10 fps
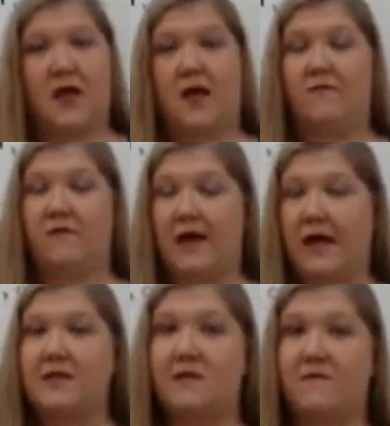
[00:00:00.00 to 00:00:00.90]
and if
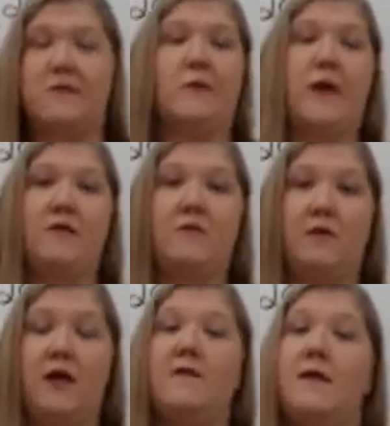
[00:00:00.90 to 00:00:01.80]
that's divisible by 3,